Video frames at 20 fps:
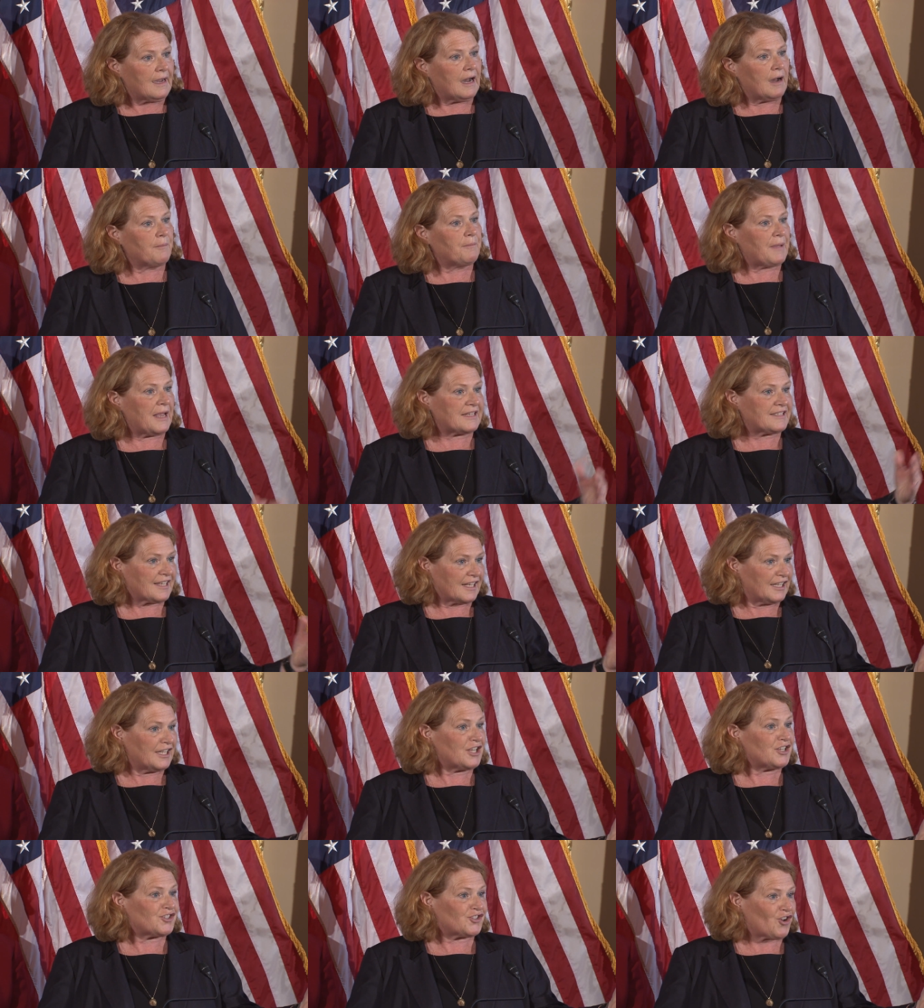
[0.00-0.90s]
um,
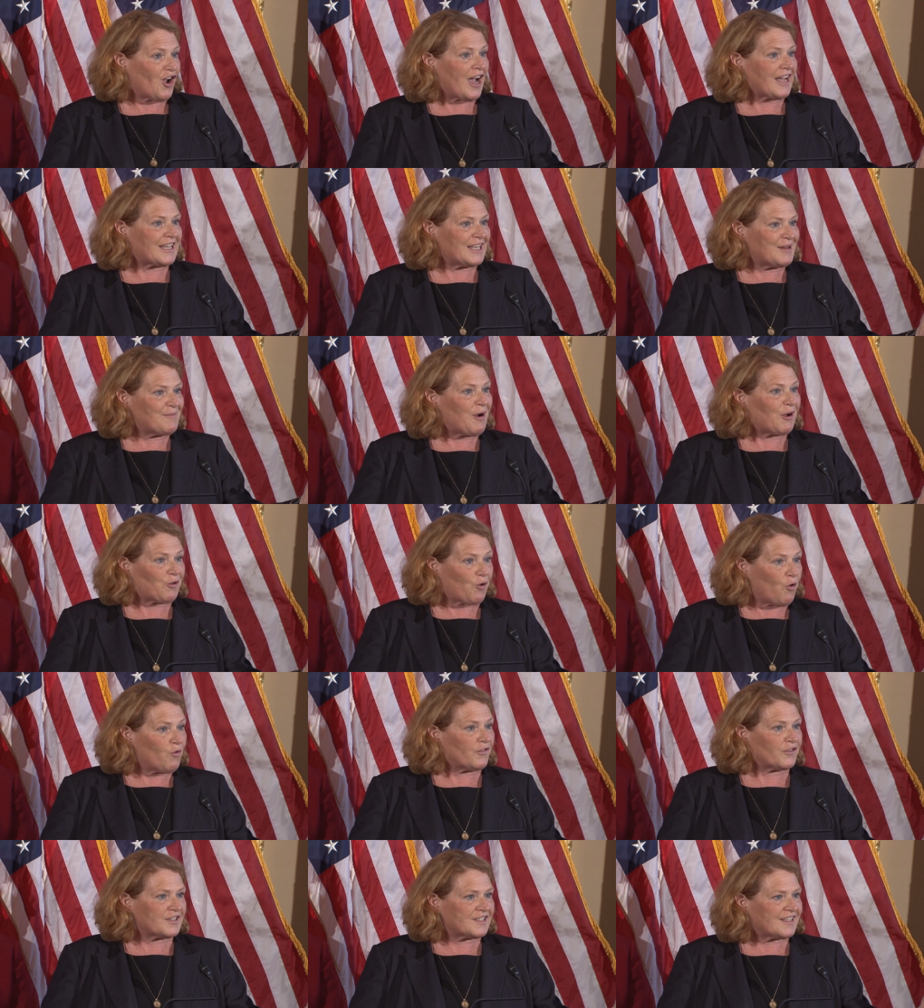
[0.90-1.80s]
basically talking about
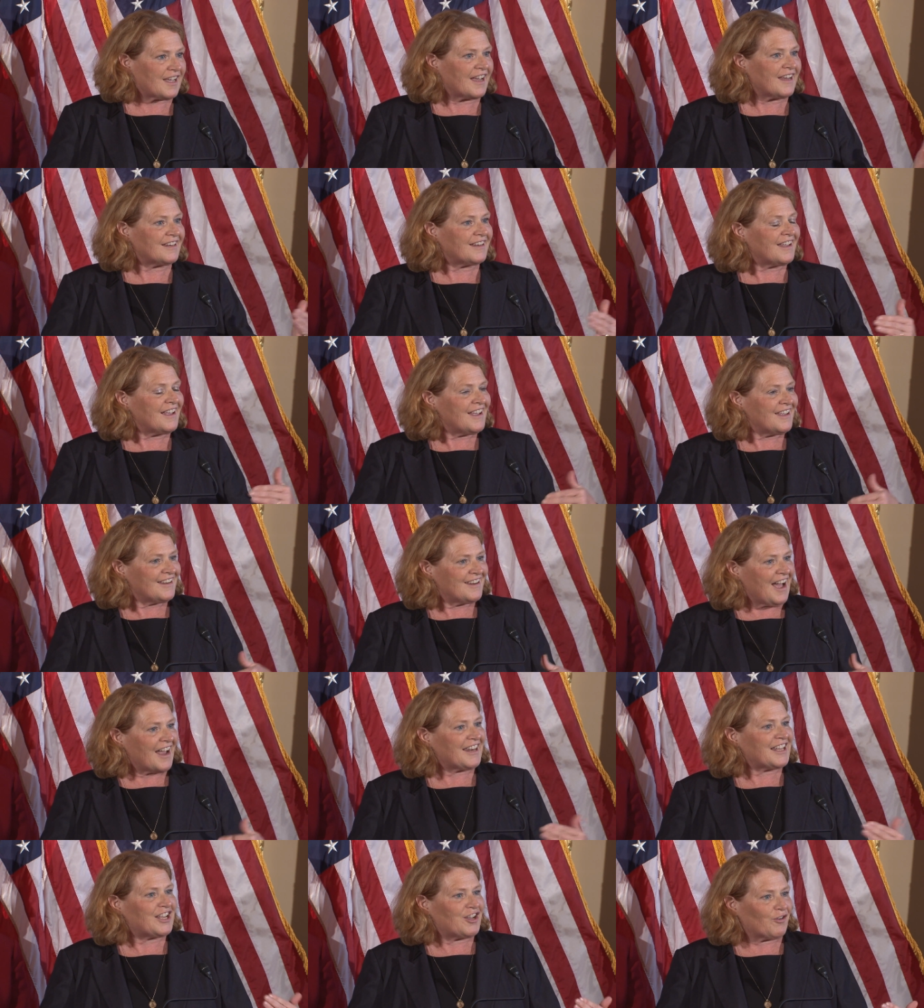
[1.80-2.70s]
oversight,
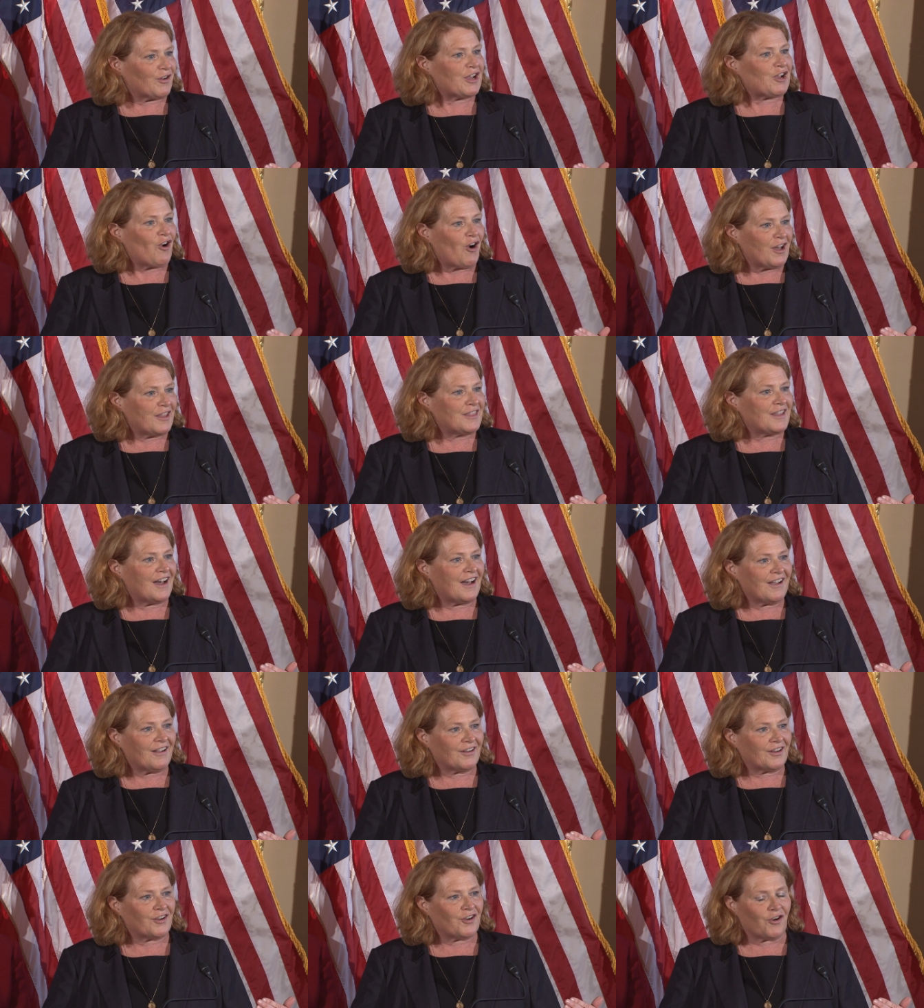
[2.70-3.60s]
not a hearing on
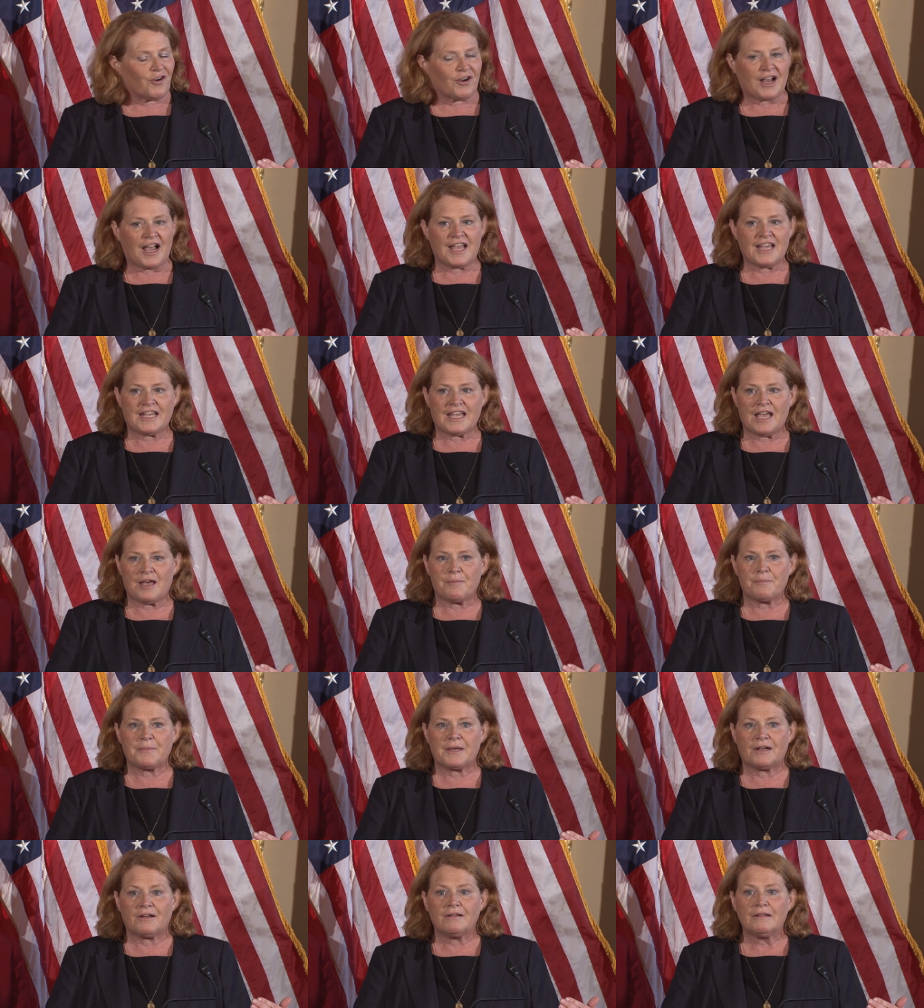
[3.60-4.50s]
the Kirk
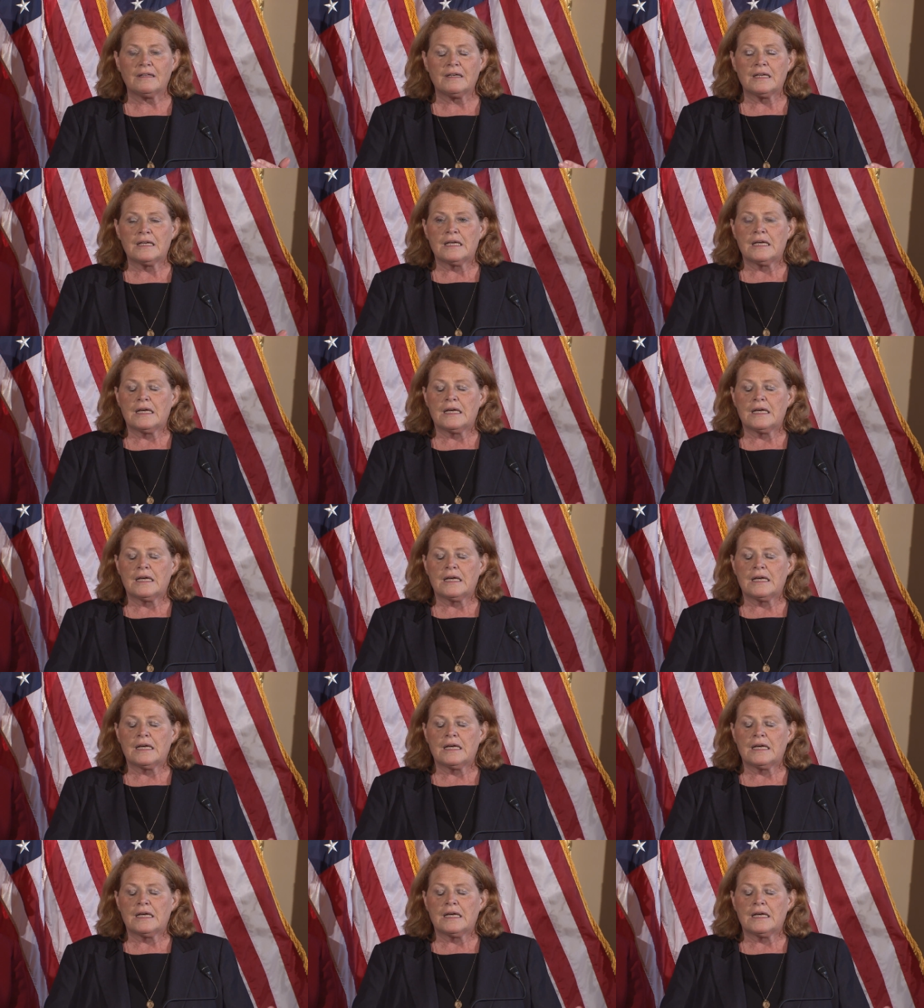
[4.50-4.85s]
Heitkamp bill.